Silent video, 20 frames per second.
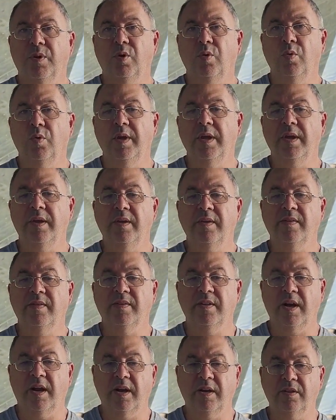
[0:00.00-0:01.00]
we
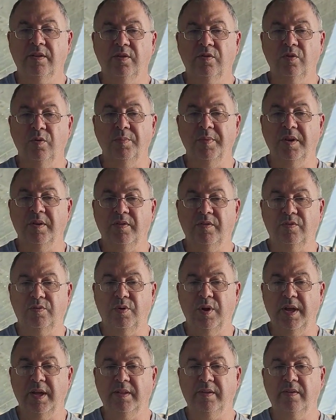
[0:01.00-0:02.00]
start to
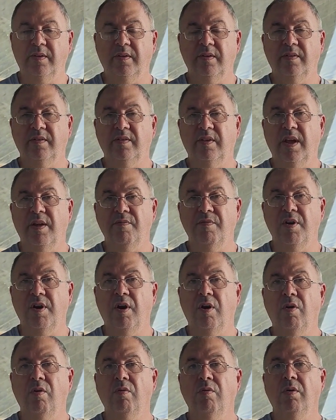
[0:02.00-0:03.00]
administrate
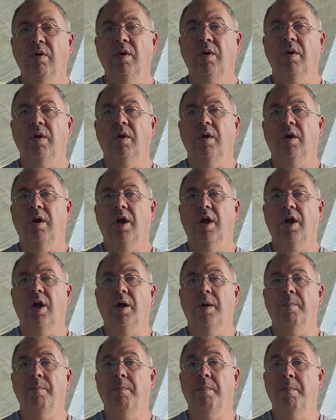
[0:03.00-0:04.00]
several
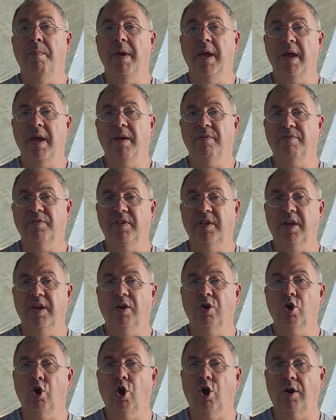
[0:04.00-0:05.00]
uh, BFT
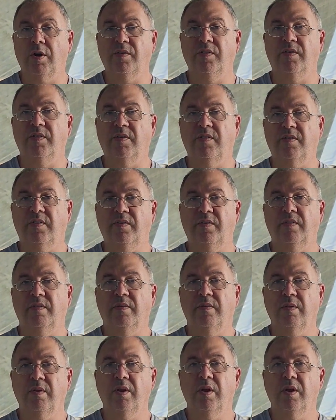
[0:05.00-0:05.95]
courses.